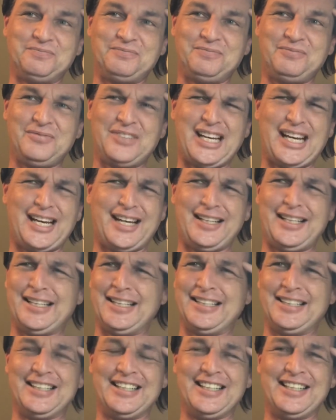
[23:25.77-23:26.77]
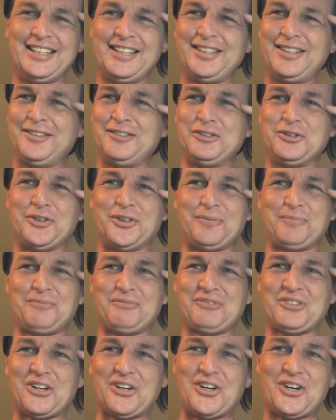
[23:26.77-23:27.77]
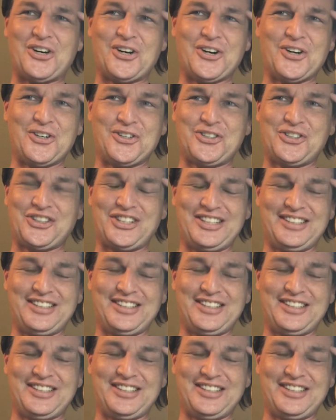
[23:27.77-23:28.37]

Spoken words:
there's a harsh